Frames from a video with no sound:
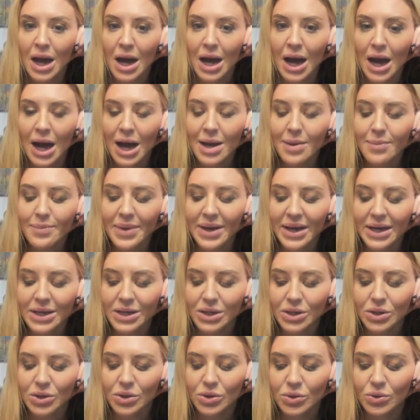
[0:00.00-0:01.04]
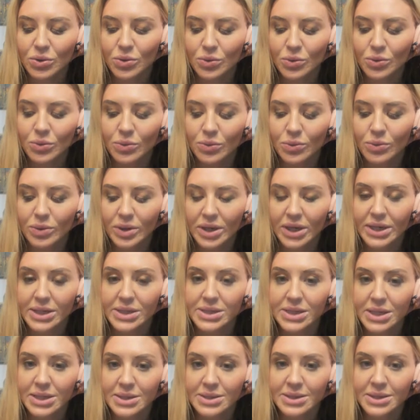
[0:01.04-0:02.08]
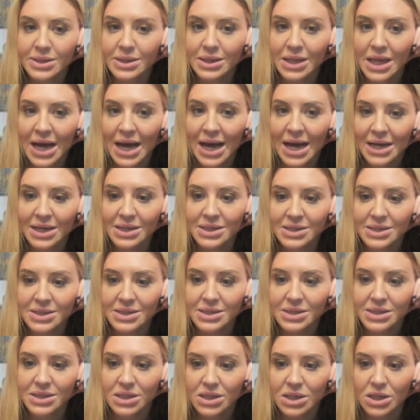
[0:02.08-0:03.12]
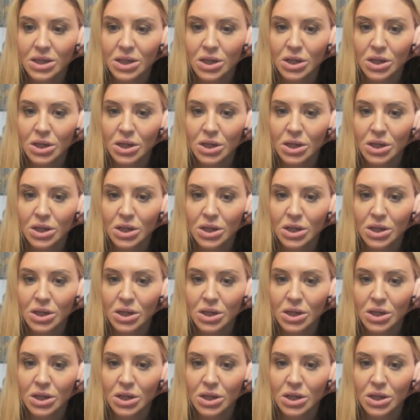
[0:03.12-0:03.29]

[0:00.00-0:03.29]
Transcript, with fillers: I bet you it doesn't last.